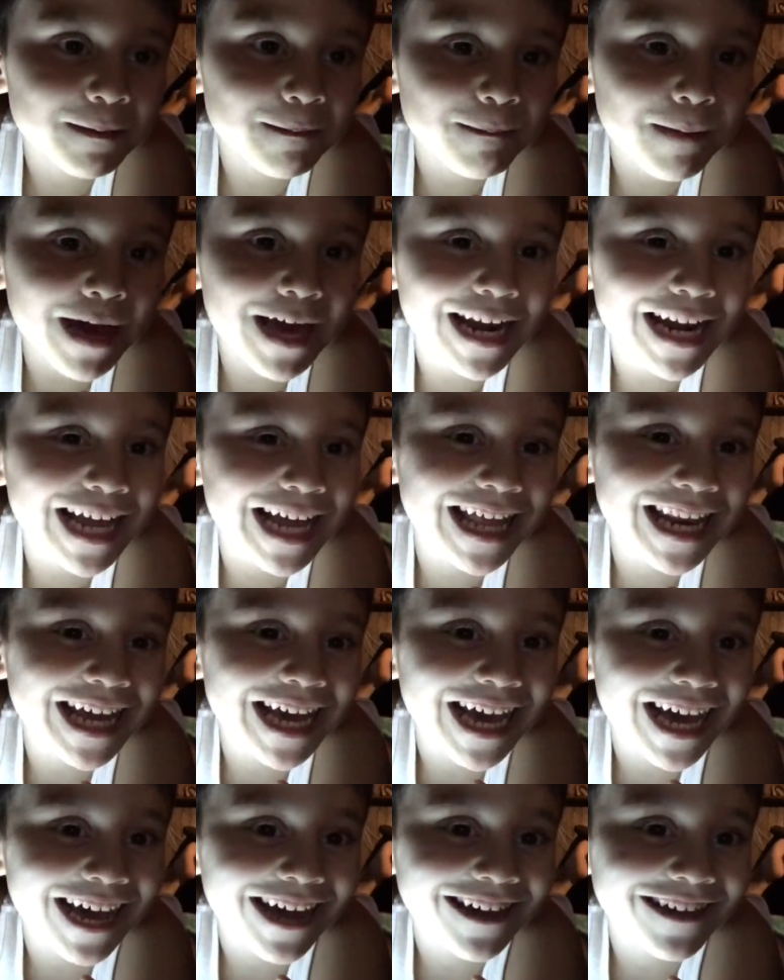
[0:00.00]

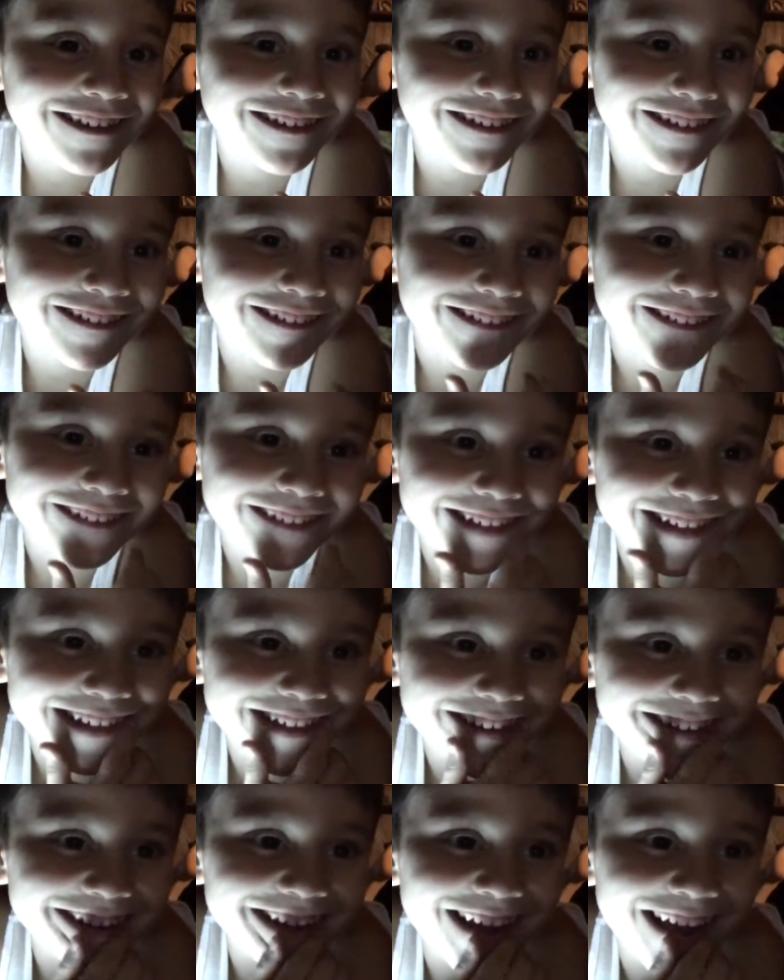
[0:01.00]
Banana. Banana?
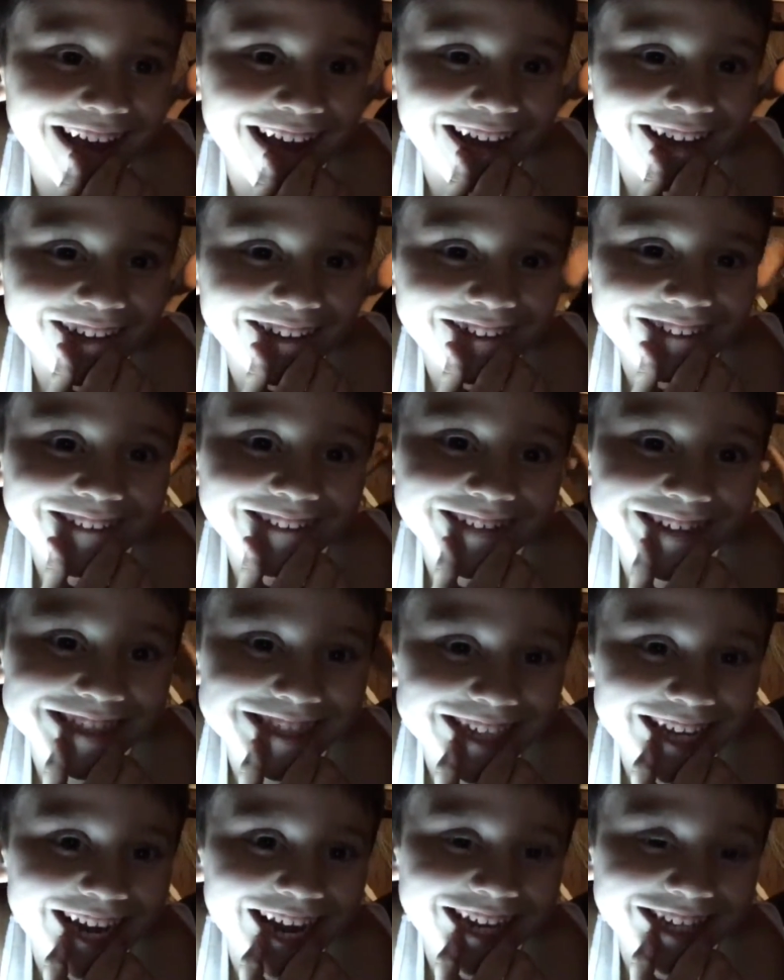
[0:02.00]
No.
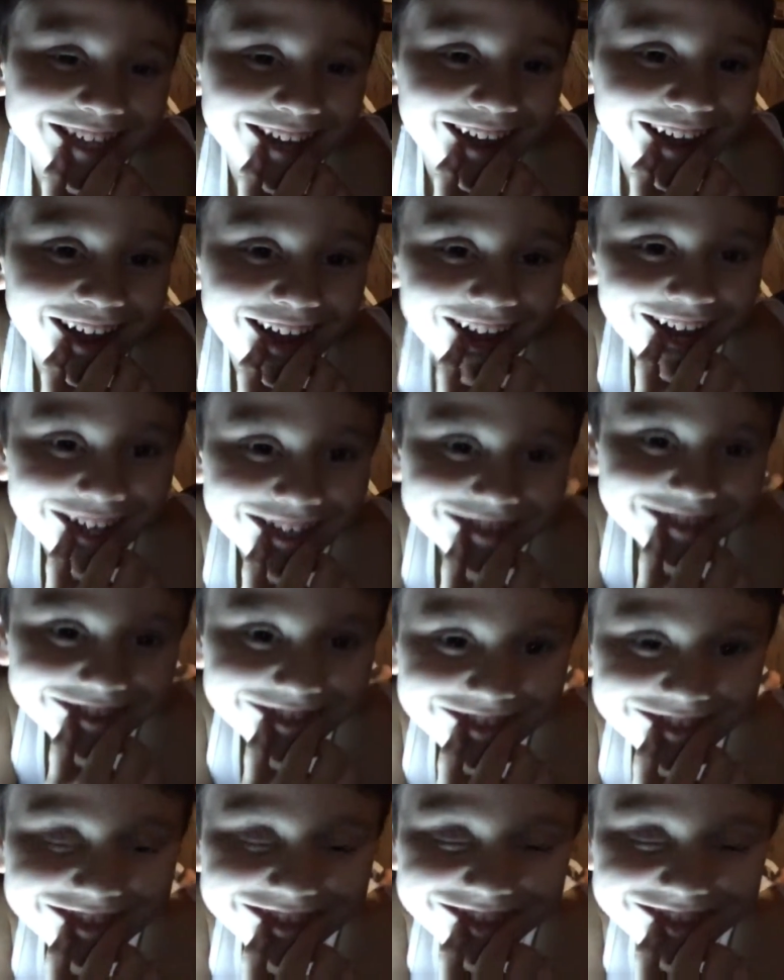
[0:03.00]
Santa. Yeah.